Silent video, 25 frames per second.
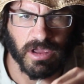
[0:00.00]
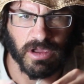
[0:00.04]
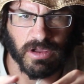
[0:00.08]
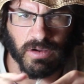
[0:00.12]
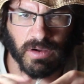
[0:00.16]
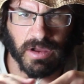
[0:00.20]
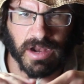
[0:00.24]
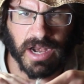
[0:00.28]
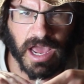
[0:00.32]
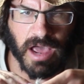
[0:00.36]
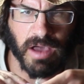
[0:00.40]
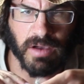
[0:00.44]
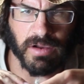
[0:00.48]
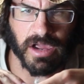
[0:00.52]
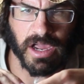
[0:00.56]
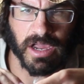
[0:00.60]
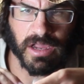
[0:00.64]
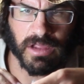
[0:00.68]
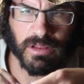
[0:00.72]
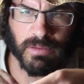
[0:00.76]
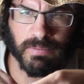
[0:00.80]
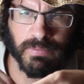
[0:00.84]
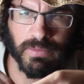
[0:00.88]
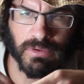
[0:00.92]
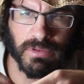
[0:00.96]
You are now
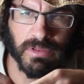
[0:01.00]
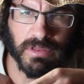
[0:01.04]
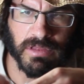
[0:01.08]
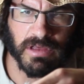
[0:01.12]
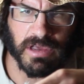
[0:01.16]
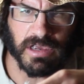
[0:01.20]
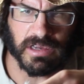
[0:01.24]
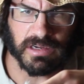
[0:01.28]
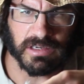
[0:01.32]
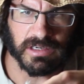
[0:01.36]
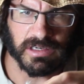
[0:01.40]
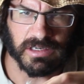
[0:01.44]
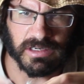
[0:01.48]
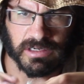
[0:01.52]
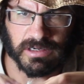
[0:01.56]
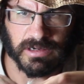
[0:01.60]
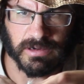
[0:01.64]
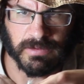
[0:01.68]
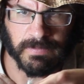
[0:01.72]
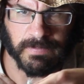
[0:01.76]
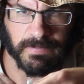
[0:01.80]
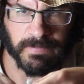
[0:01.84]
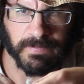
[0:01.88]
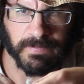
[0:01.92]
going to put this